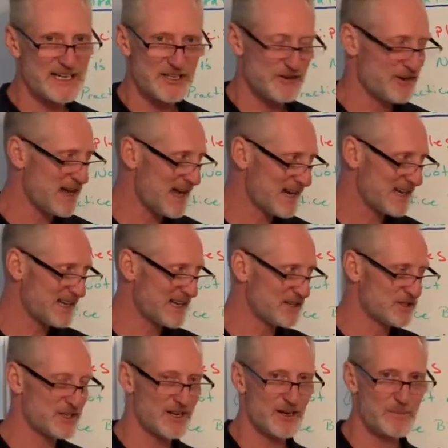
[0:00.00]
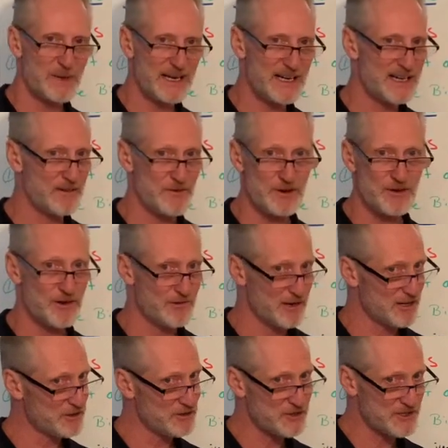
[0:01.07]
You're not going to get shared meaning if you don't
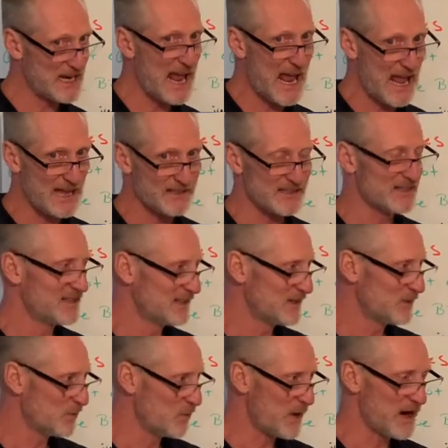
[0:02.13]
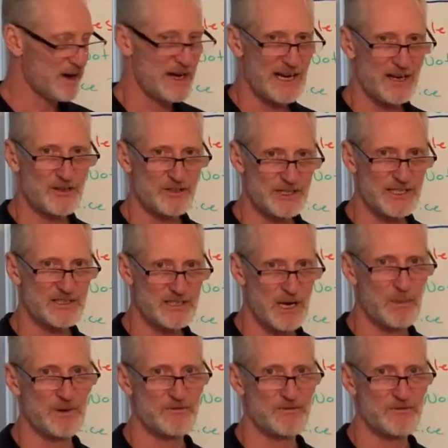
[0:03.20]
understand where he or she's coming